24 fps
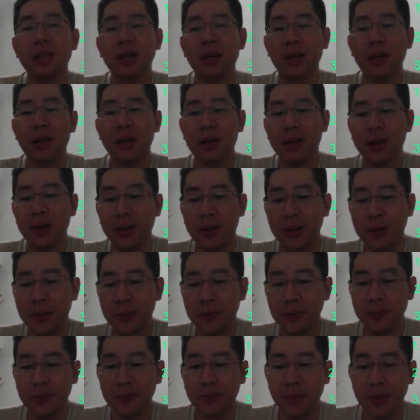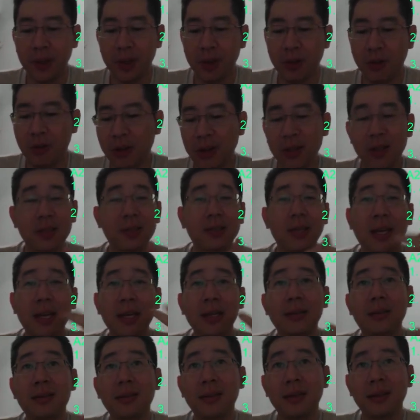rather the
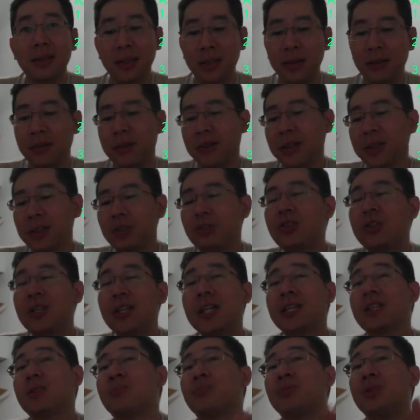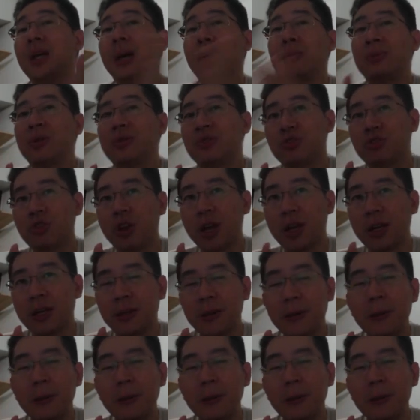second turn, usually there's a preemptive strike.